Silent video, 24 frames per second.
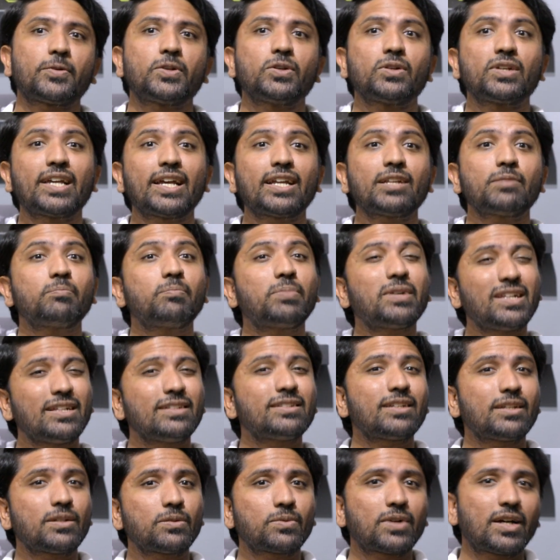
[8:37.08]
You get
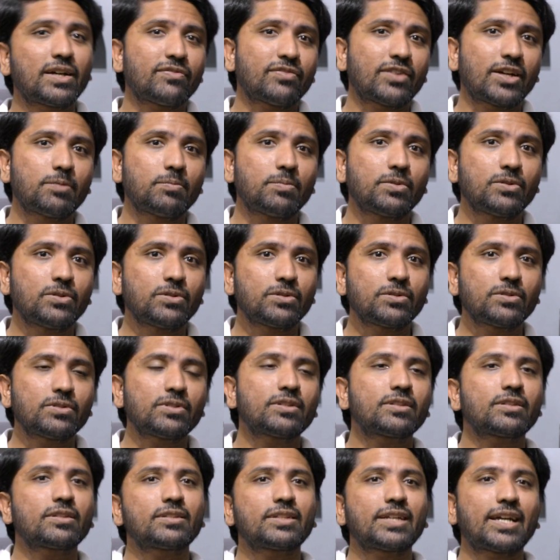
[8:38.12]
built-in Wi-Fi Bluetooth
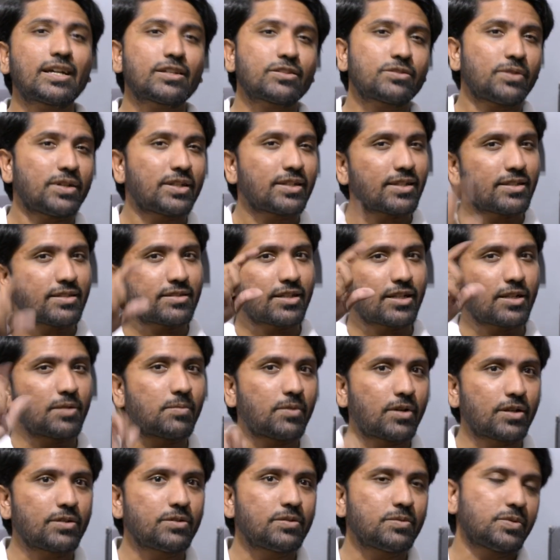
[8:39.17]
thanks to Intel's little
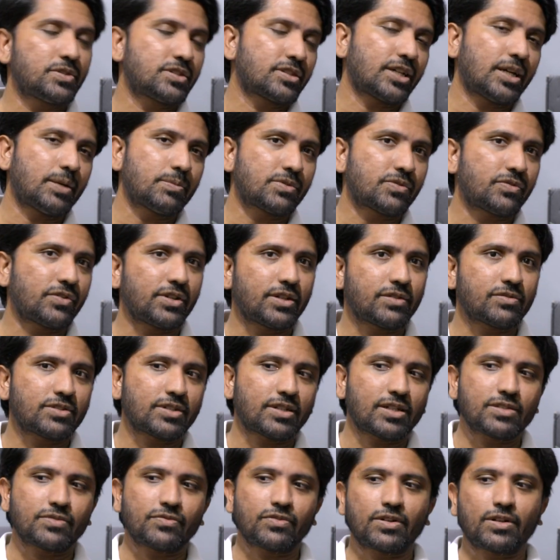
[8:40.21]
module, which comes free of
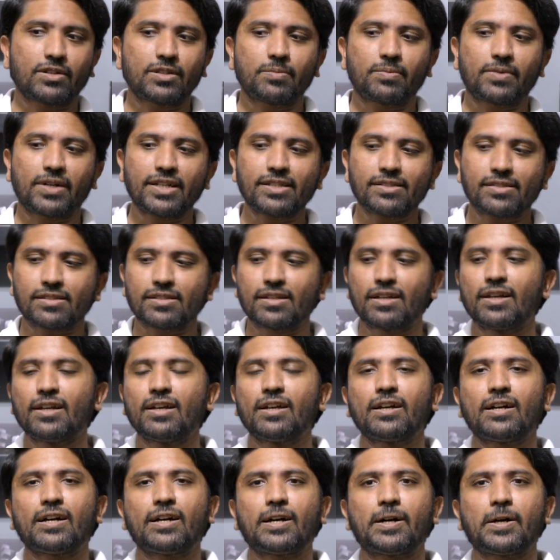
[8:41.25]
charge for the price.
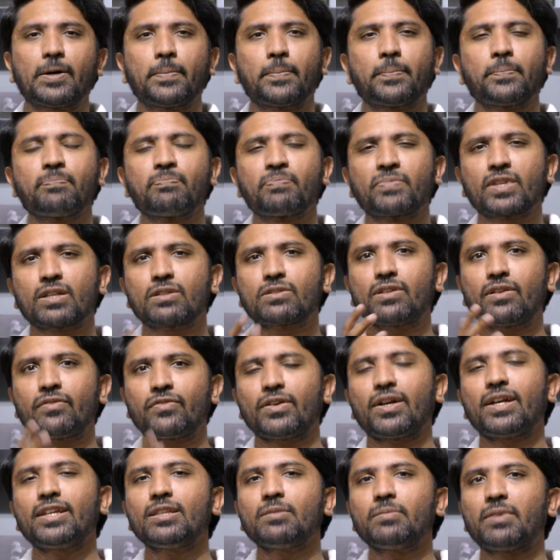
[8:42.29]
So
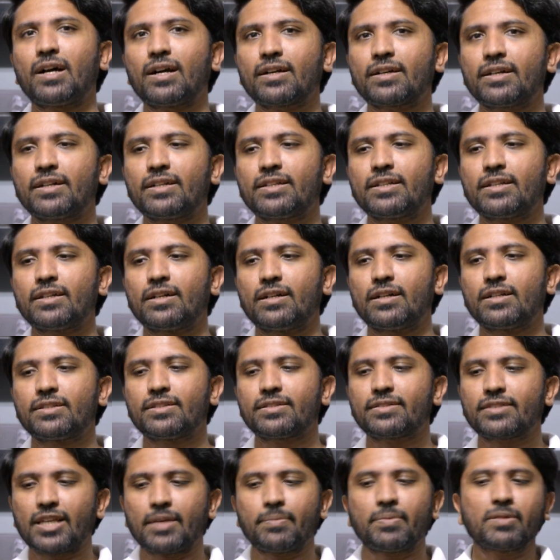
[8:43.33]
if you're in the market,
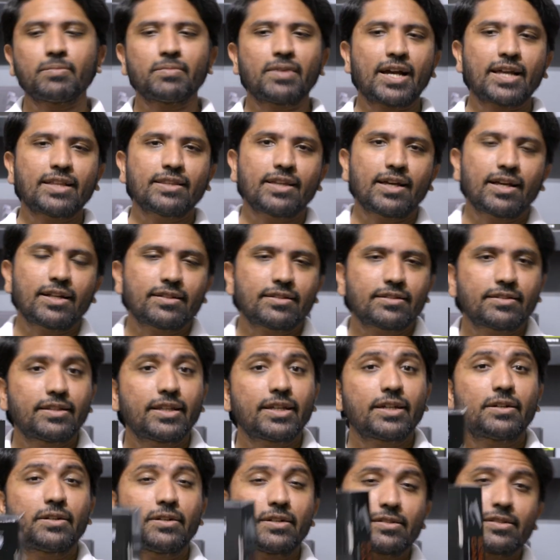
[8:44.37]
just keep in mind that
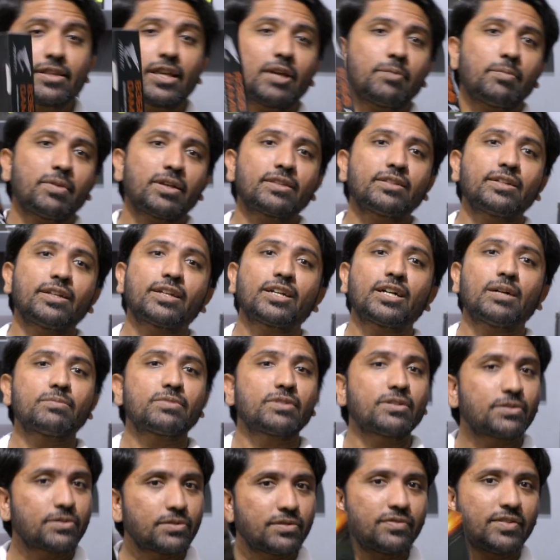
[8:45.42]
the Aorus Gaming 3
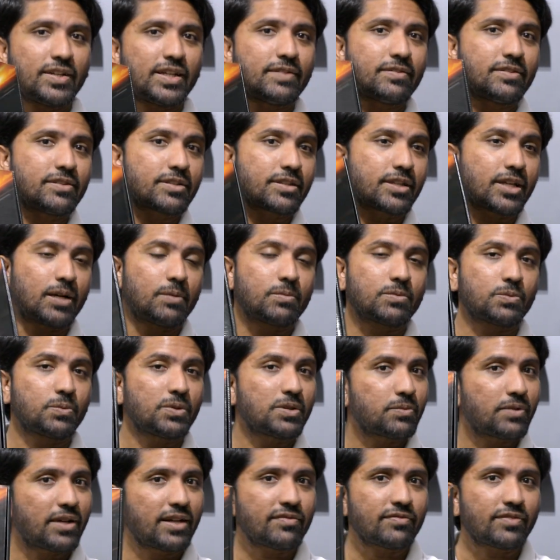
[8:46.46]
comes in two flavors. It comes
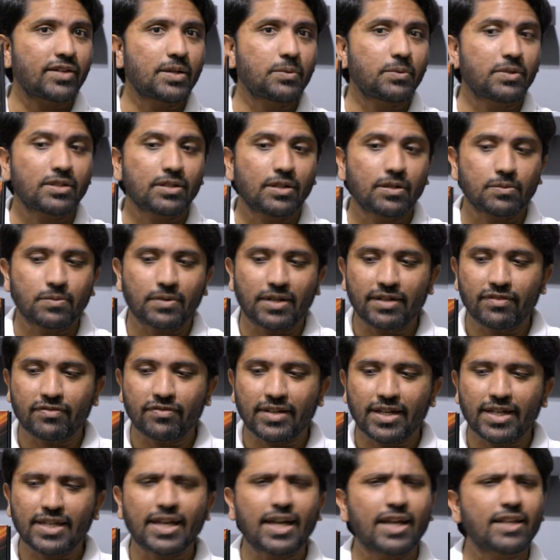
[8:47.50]
with Wi-Fi, without
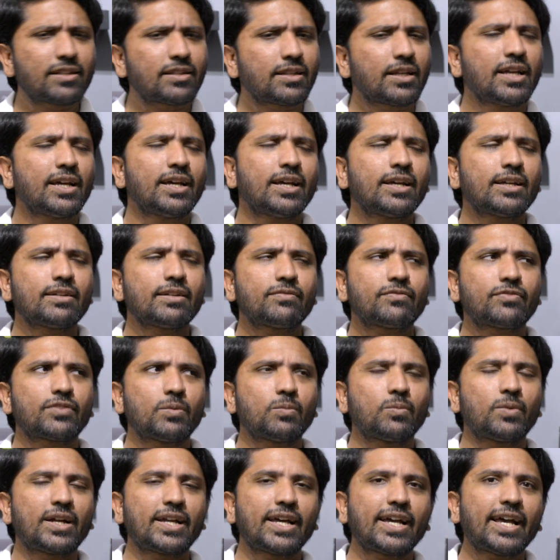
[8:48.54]
Wi-Fi, and
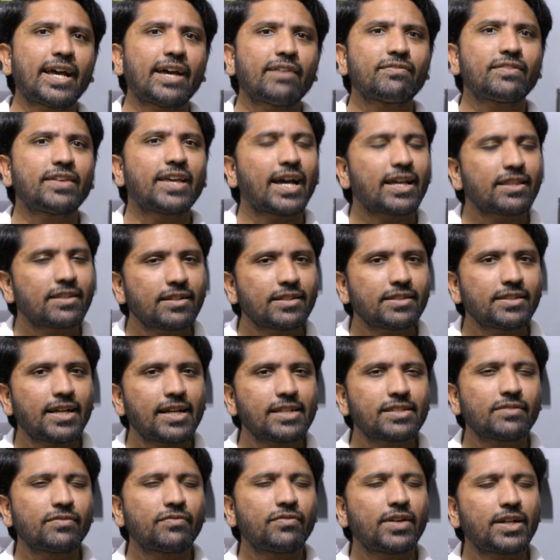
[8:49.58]
from what I have gathered, there
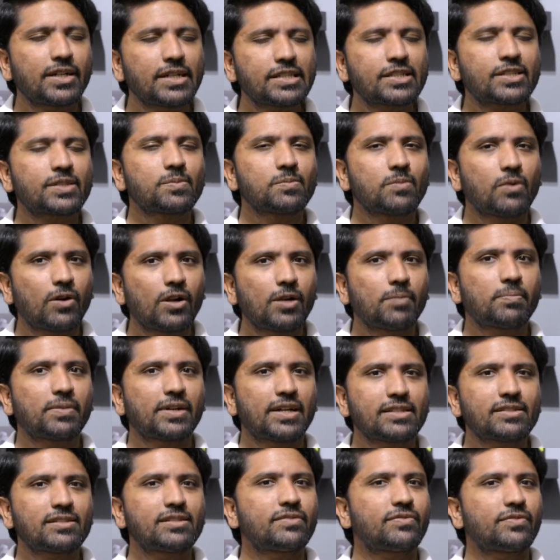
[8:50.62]
is a very small
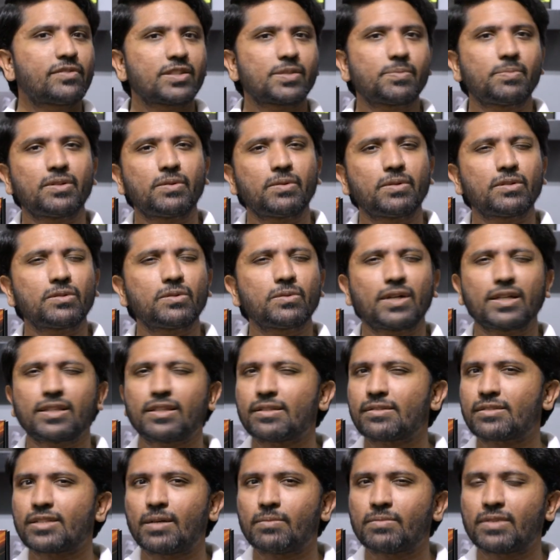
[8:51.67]
price difference between the two. I
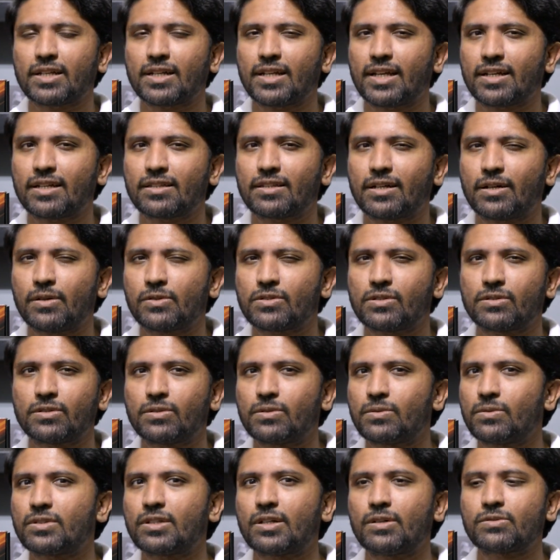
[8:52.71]
think something like 1,000 to
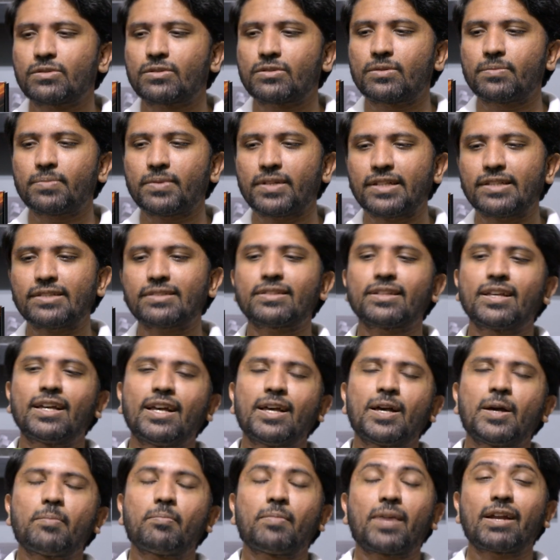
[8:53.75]
2,000 rupees.
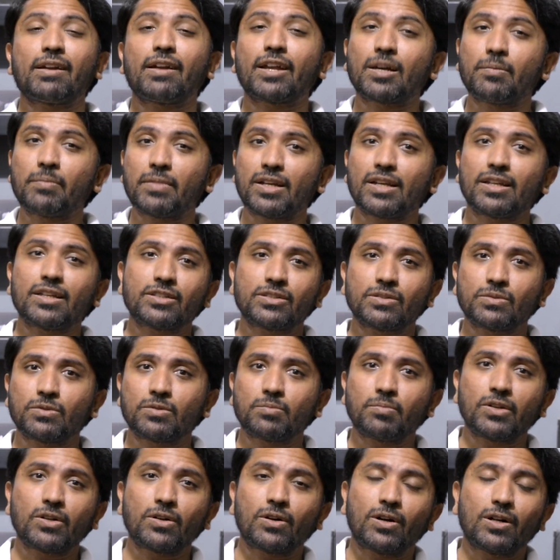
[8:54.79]
My recommendation
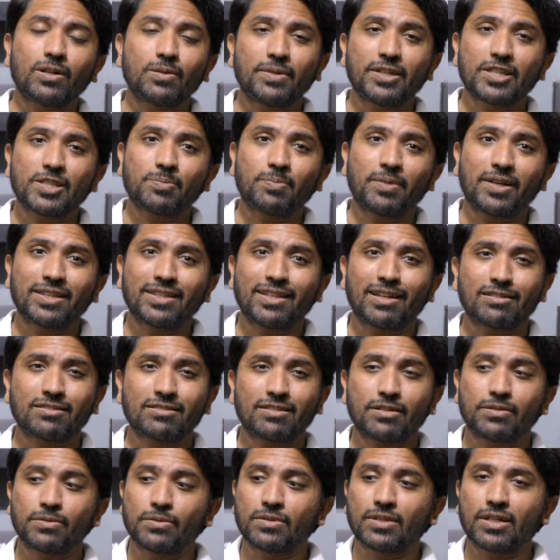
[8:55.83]
would be always spend the
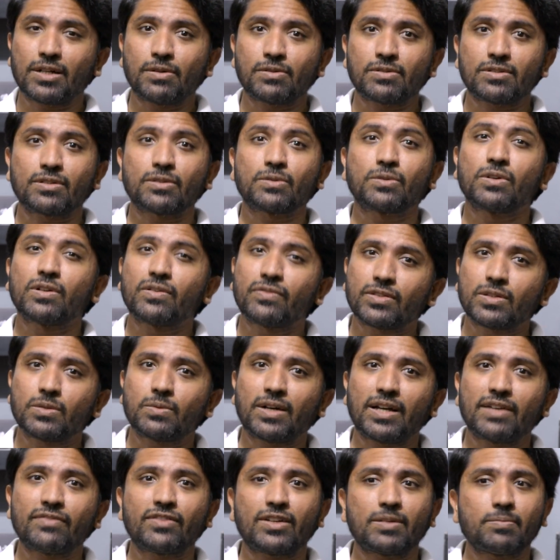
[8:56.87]
extra 2,000, go for the
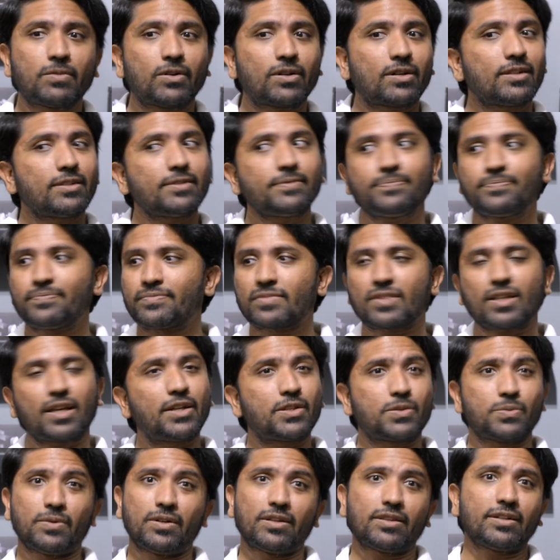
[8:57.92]
Wi-Fi model.
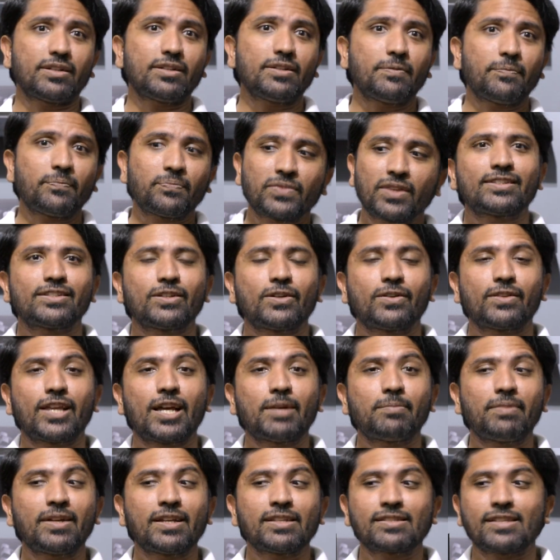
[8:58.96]
It's worth it. So
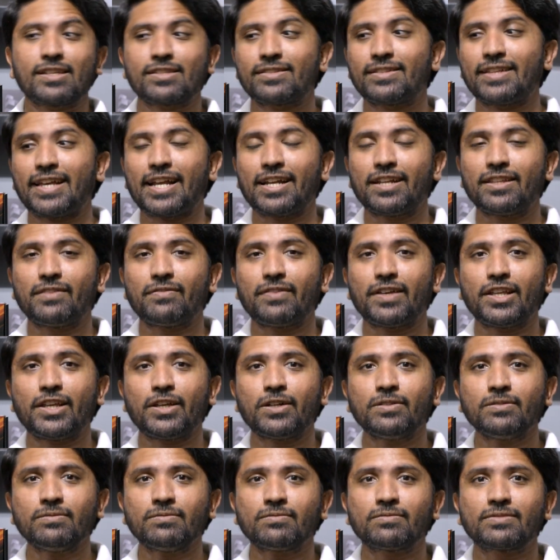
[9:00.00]
that brings us to the end of the
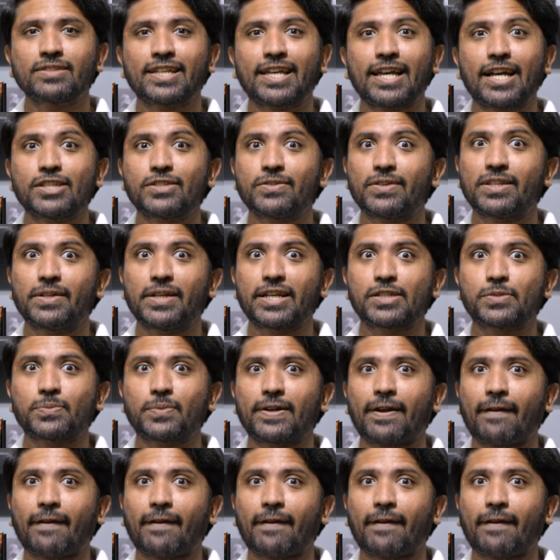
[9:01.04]
video. Catch you at the next